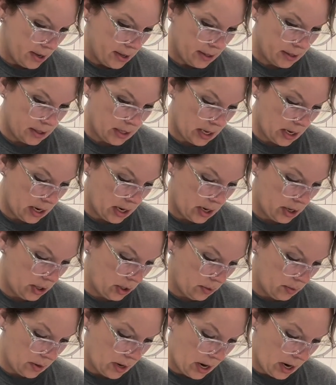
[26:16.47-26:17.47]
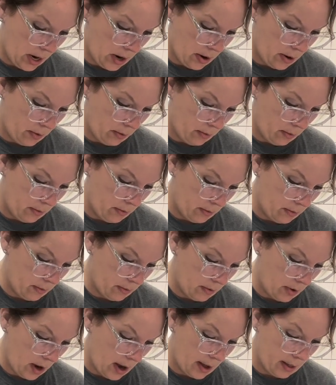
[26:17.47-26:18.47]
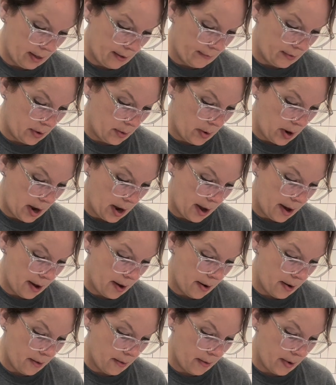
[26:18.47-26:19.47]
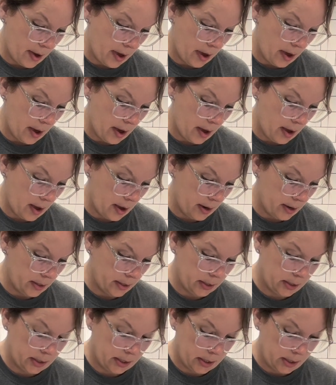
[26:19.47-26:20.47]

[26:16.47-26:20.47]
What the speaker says: then you know I live in Ohio and